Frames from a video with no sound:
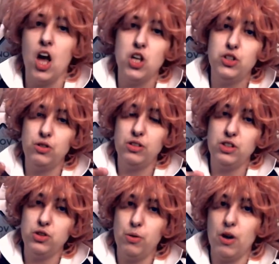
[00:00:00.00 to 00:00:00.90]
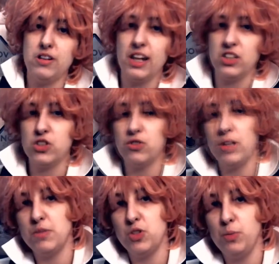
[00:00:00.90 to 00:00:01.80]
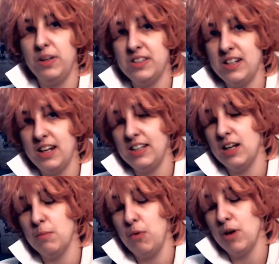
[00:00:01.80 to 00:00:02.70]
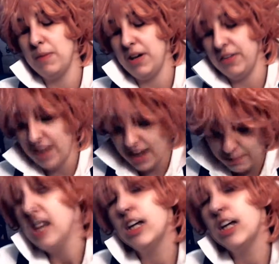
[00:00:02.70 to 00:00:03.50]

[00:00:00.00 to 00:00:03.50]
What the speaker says: Tune into our next stream this Wednesday to hear more about that.